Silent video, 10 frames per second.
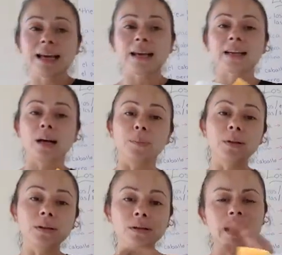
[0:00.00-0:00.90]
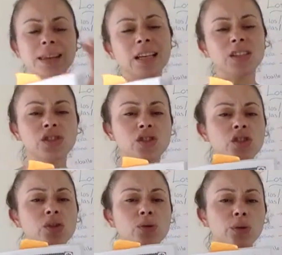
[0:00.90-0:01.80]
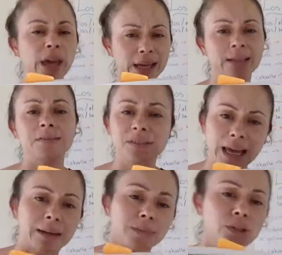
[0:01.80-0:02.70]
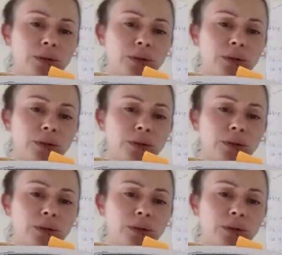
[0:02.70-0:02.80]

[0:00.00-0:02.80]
a couple, I think it's 2 handouts. Yeah, 2